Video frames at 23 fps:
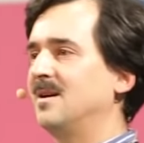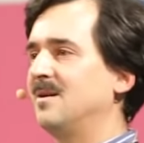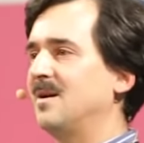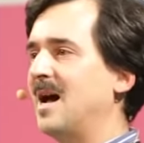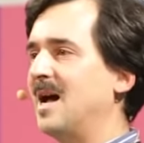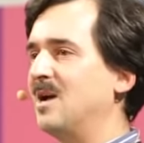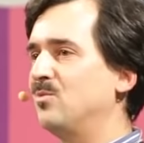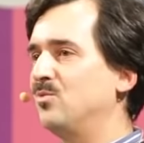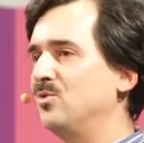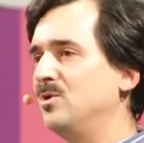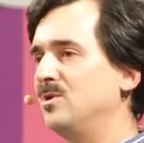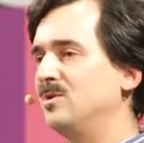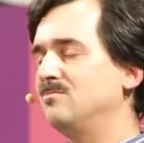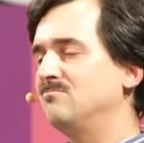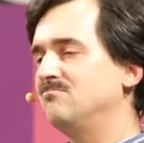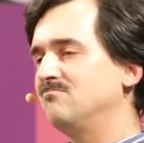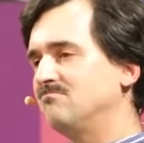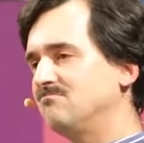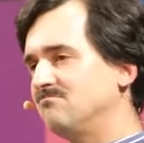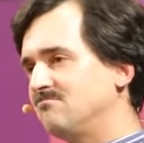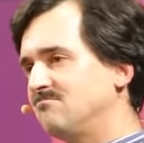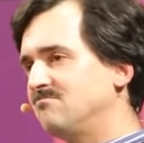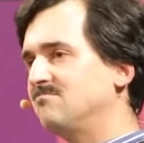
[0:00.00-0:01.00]
I will
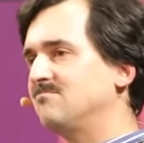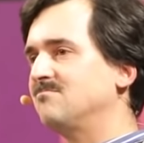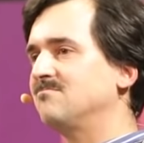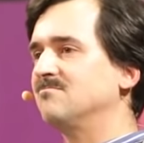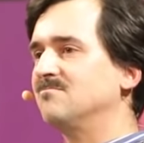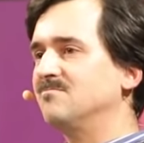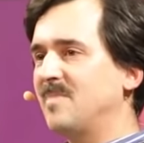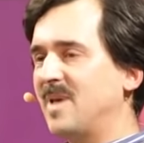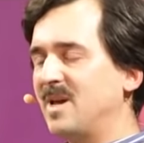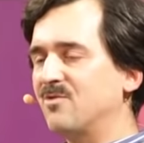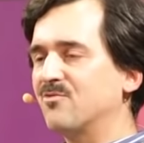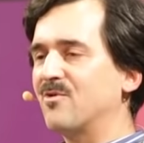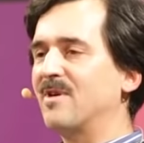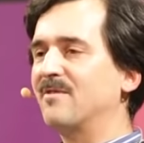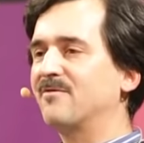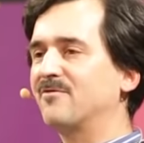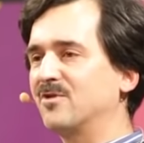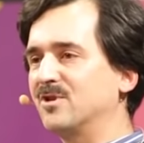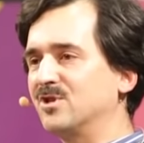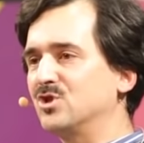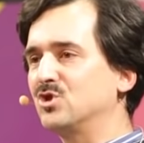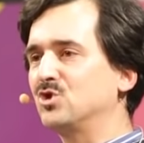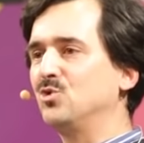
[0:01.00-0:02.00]
make
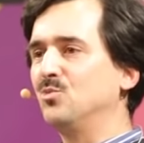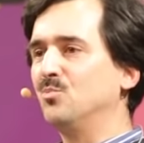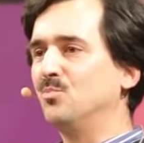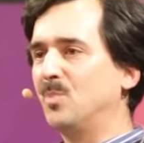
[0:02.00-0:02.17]
reference to